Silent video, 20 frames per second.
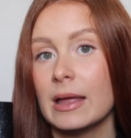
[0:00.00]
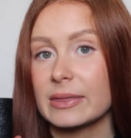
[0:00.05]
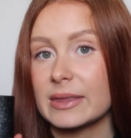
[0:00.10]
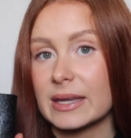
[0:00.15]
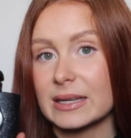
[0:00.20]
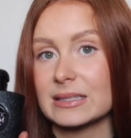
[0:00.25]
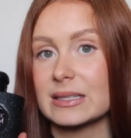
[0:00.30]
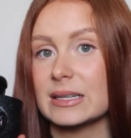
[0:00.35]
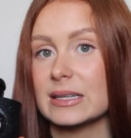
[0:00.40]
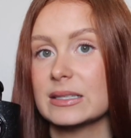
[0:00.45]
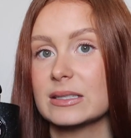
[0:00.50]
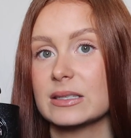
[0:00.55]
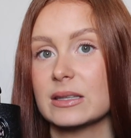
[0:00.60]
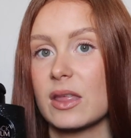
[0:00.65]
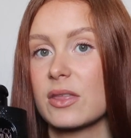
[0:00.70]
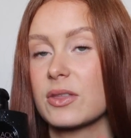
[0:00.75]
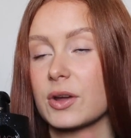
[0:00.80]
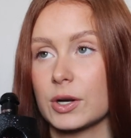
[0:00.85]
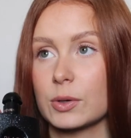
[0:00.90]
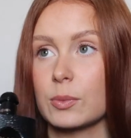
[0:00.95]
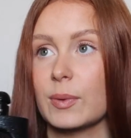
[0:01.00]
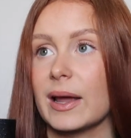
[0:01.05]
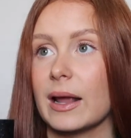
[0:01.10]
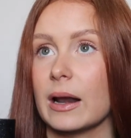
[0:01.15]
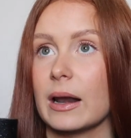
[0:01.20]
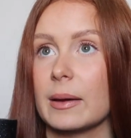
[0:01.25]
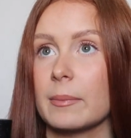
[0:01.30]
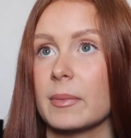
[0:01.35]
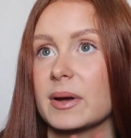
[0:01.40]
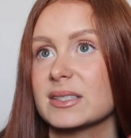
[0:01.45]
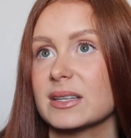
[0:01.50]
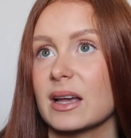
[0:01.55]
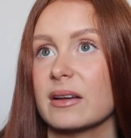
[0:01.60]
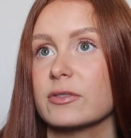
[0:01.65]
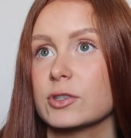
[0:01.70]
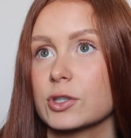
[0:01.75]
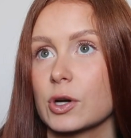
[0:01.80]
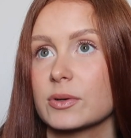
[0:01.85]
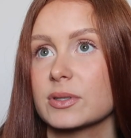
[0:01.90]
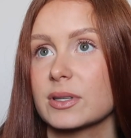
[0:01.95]
This is the third wheel in myself
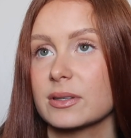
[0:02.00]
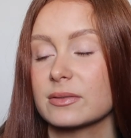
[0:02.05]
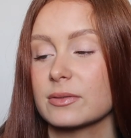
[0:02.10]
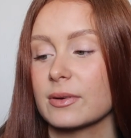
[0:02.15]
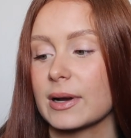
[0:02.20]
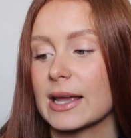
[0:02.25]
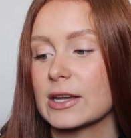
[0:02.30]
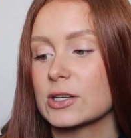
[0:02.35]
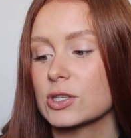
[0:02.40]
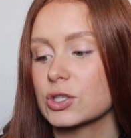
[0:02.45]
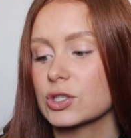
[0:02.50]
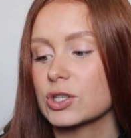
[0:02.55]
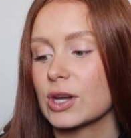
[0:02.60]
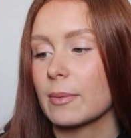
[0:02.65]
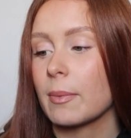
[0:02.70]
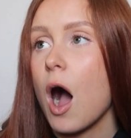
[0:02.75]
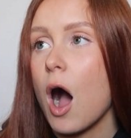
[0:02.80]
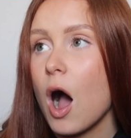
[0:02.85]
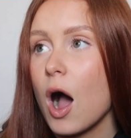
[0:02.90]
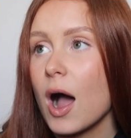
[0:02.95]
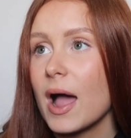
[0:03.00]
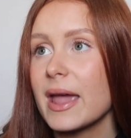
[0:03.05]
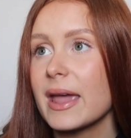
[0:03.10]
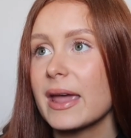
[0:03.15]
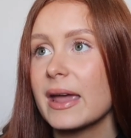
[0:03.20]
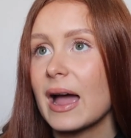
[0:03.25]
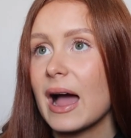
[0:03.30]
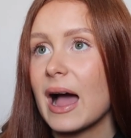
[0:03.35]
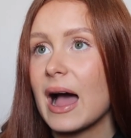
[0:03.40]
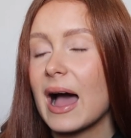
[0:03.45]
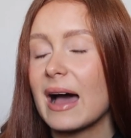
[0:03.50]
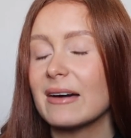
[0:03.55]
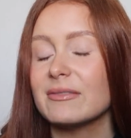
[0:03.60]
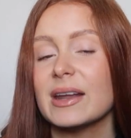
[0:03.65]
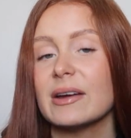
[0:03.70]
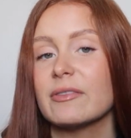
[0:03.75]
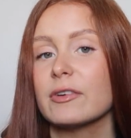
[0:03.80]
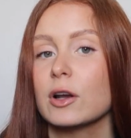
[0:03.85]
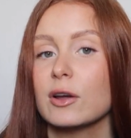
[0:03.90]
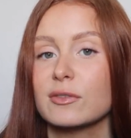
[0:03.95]
and Joseph's relationship. I have
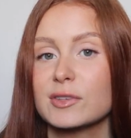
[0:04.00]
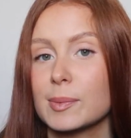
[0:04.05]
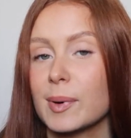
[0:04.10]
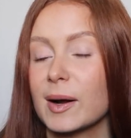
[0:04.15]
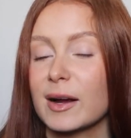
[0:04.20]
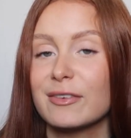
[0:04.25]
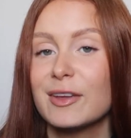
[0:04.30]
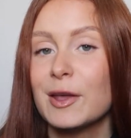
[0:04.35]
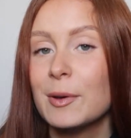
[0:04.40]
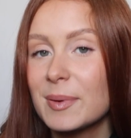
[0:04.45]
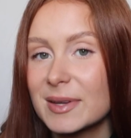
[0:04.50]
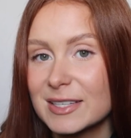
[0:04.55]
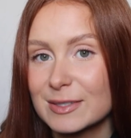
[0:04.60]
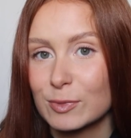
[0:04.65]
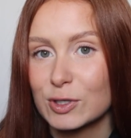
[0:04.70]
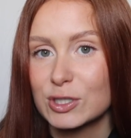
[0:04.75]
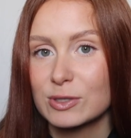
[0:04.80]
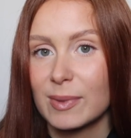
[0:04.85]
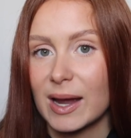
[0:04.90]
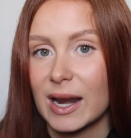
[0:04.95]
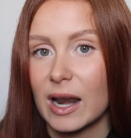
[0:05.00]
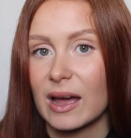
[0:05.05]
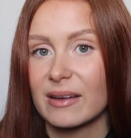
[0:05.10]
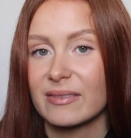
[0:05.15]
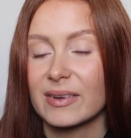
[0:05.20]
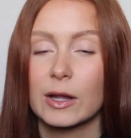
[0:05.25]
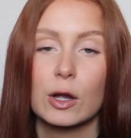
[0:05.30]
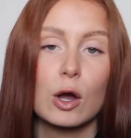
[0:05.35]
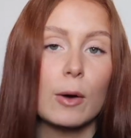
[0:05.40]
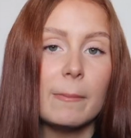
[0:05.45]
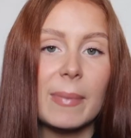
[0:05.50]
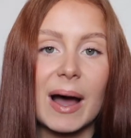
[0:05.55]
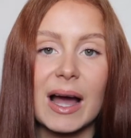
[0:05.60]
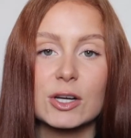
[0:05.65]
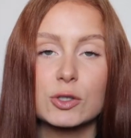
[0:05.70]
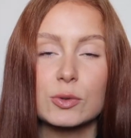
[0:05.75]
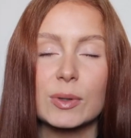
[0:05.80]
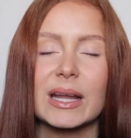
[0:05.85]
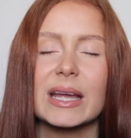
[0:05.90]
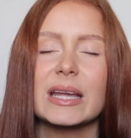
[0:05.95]
never loved a perfume as much in my life and gone
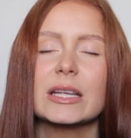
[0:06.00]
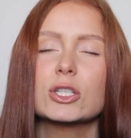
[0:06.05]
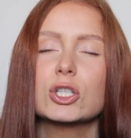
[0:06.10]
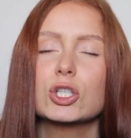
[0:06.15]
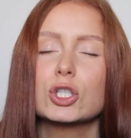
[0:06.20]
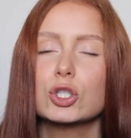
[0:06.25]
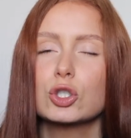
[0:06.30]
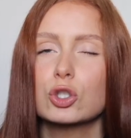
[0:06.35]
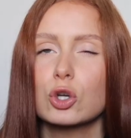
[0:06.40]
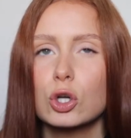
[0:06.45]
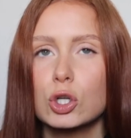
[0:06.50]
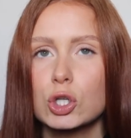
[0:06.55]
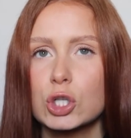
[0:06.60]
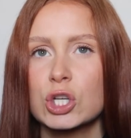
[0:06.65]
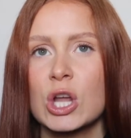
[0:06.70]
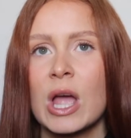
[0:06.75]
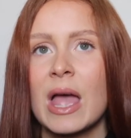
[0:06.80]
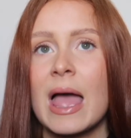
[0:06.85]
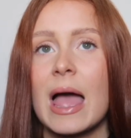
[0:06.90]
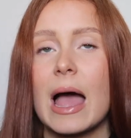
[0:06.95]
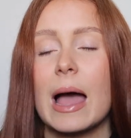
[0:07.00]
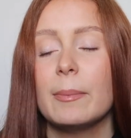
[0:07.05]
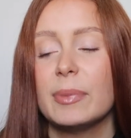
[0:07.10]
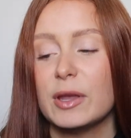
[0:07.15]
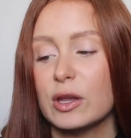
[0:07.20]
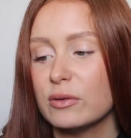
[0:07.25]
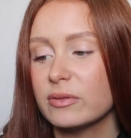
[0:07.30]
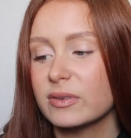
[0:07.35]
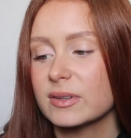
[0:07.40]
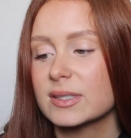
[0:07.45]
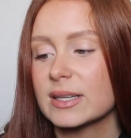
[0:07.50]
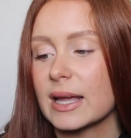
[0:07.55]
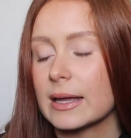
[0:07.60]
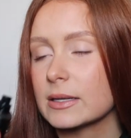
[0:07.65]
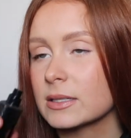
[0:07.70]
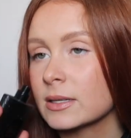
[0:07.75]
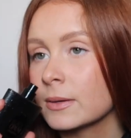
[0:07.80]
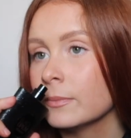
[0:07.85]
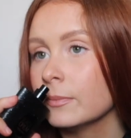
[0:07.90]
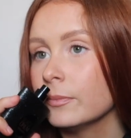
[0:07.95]
back to it. It's such a beautiful
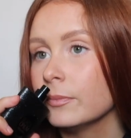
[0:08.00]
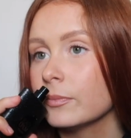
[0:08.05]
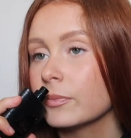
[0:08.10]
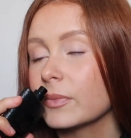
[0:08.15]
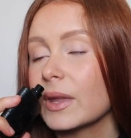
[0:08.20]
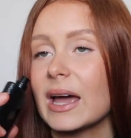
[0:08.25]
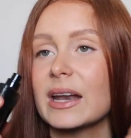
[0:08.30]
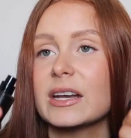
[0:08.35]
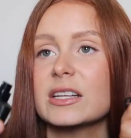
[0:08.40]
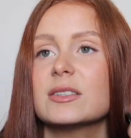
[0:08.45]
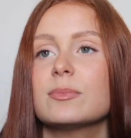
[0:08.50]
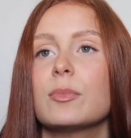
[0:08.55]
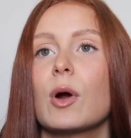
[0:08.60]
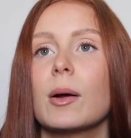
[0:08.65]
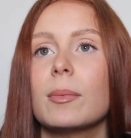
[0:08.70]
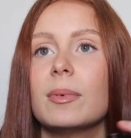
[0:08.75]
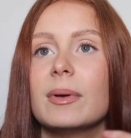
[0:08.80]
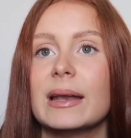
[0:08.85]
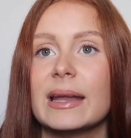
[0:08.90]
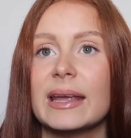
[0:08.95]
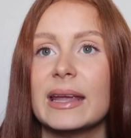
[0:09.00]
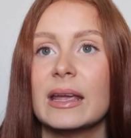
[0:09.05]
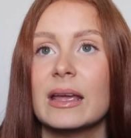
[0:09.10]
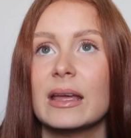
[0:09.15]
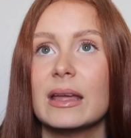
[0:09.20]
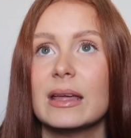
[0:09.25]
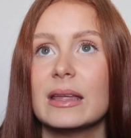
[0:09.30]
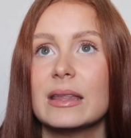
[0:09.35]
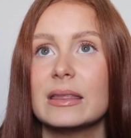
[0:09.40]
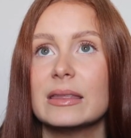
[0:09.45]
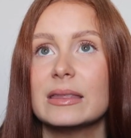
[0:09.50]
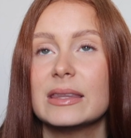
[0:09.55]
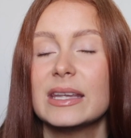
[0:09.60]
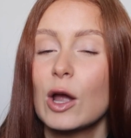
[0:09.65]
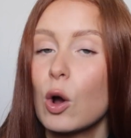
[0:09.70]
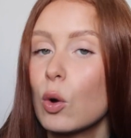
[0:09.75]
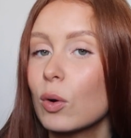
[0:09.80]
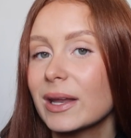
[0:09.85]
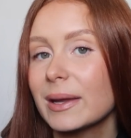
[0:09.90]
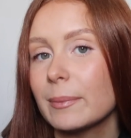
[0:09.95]
scent, and it's probably the
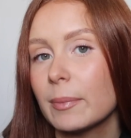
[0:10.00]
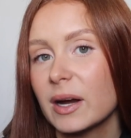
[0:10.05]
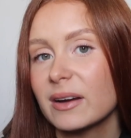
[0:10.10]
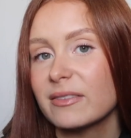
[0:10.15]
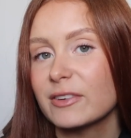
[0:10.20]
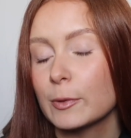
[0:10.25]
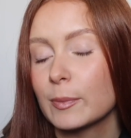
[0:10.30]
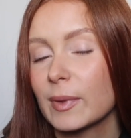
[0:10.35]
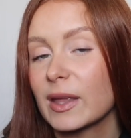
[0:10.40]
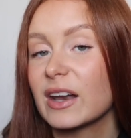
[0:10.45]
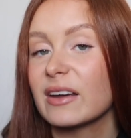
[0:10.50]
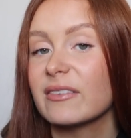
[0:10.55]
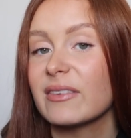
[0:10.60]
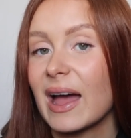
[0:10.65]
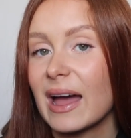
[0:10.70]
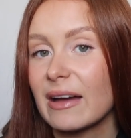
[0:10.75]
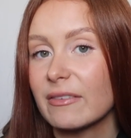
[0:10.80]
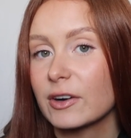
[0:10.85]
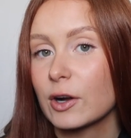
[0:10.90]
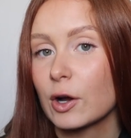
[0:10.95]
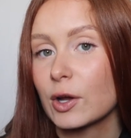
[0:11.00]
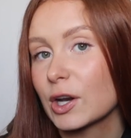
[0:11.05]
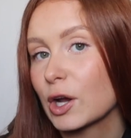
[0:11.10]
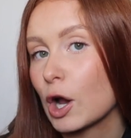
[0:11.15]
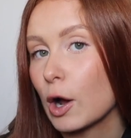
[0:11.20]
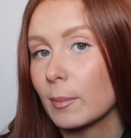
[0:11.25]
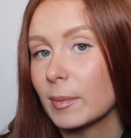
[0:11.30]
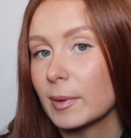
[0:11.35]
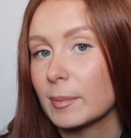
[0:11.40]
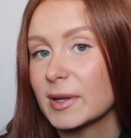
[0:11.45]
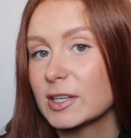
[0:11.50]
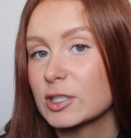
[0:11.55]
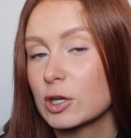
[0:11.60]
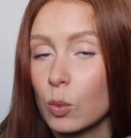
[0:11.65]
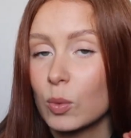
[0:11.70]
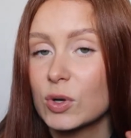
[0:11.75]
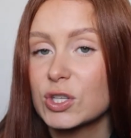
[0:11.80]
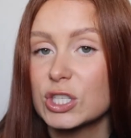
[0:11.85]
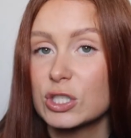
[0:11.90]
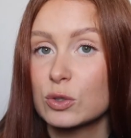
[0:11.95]
only perfume that I've ever gotten a compliment on,
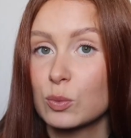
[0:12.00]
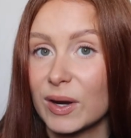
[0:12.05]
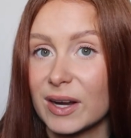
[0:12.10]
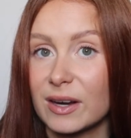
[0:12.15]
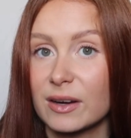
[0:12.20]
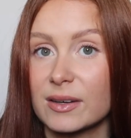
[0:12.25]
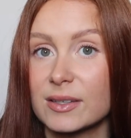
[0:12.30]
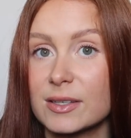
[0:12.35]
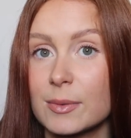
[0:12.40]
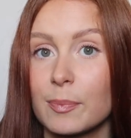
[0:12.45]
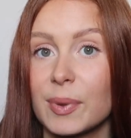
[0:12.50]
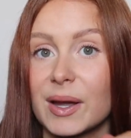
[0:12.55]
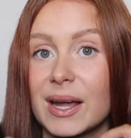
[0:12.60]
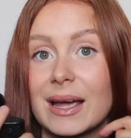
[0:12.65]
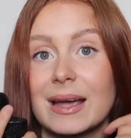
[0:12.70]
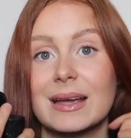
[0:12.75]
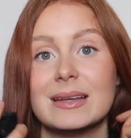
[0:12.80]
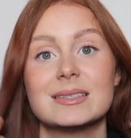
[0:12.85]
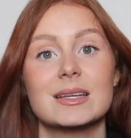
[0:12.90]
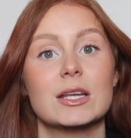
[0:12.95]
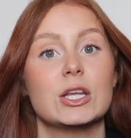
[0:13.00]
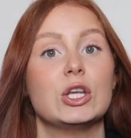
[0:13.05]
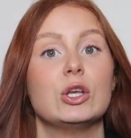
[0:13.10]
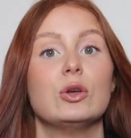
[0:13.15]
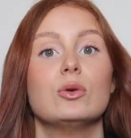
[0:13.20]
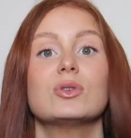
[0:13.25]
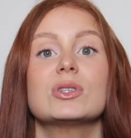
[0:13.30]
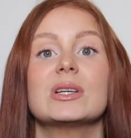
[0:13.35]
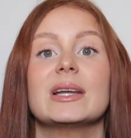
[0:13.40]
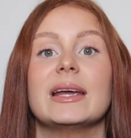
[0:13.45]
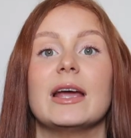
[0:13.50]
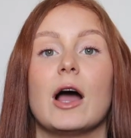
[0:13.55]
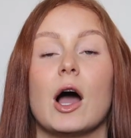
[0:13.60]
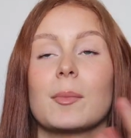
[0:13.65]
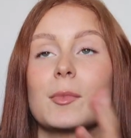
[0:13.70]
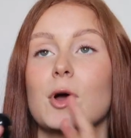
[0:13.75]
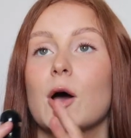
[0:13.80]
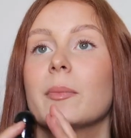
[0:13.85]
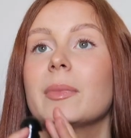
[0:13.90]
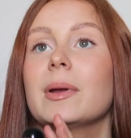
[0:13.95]
which is weird because usually
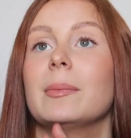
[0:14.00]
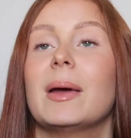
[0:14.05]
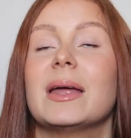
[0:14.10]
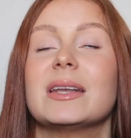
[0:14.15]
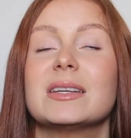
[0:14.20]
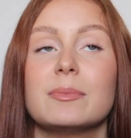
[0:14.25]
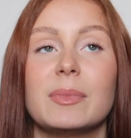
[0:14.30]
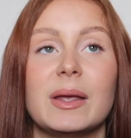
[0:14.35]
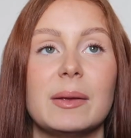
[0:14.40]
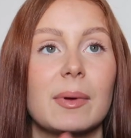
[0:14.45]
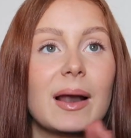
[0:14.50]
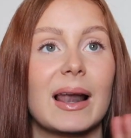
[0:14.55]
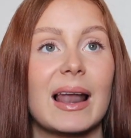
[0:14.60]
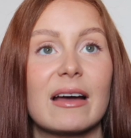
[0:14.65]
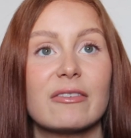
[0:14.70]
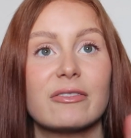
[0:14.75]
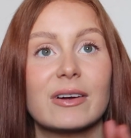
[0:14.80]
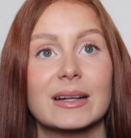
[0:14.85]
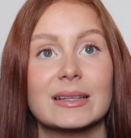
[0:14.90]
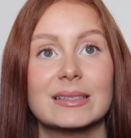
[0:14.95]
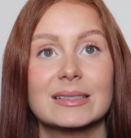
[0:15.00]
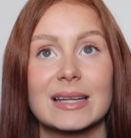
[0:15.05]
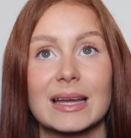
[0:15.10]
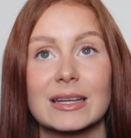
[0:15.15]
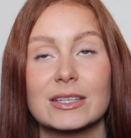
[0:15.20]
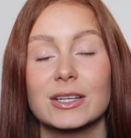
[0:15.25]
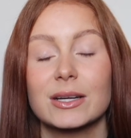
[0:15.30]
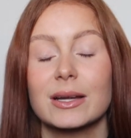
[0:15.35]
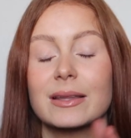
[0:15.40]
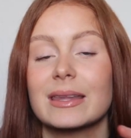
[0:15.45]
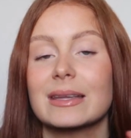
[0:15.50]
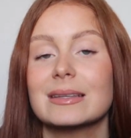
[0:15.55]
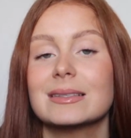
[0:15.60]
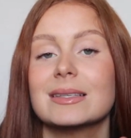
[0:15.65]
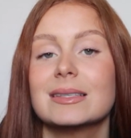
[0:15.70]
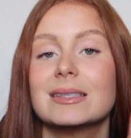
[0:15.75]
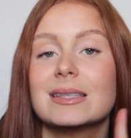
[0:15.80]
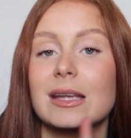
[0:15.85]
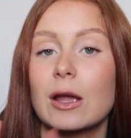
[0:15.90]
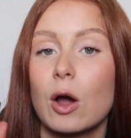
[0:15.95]
I'm complimenting people left, right and center. This
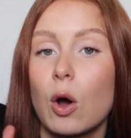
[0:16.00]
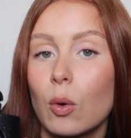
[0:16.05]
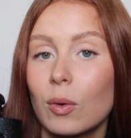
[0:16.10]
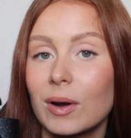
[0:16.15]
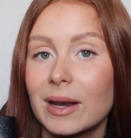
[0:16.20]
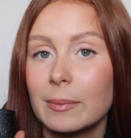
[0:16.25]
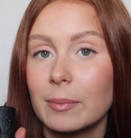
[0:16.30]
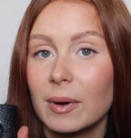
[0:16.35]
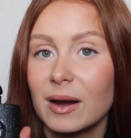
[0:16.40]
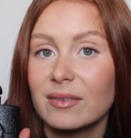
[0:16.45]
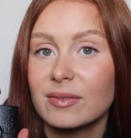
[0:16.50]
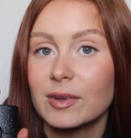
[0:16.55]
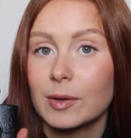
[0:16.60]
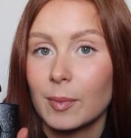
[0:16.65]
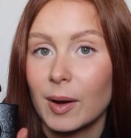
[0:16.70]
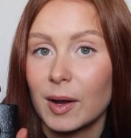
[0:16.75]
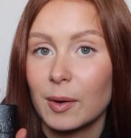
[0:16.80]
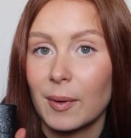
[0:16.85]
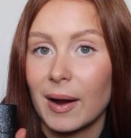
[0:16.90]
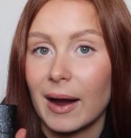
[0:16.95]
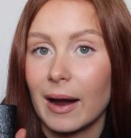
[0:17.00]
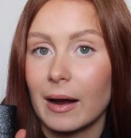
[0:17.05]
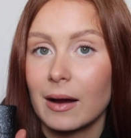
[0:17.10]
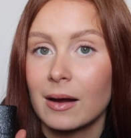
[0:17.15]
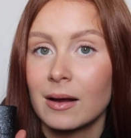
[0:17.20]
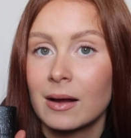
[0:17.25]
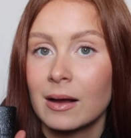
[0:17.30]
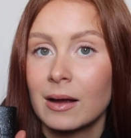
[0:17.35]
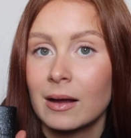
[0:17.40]
is the only perfume I wear.